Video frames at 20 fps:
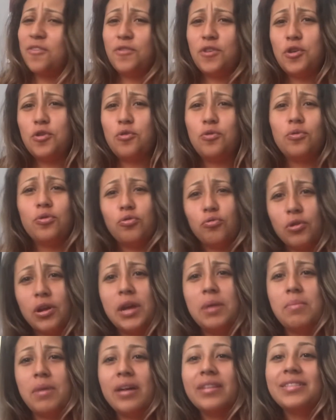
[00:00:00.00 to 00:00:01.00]
a few
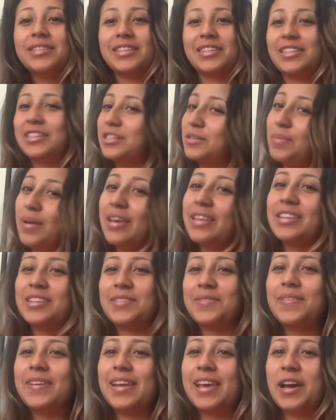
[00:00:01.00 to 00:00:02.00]
3 months to make
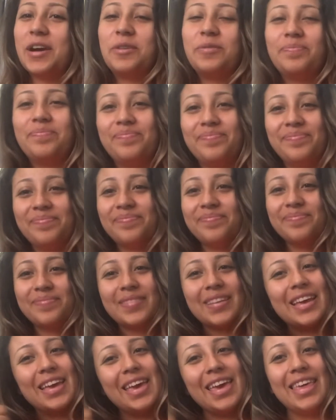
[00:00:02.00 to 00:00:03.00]
this video.
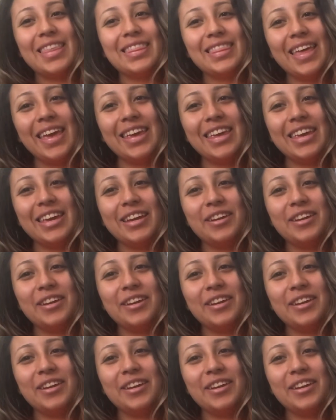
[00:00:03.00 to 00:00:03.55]
Thank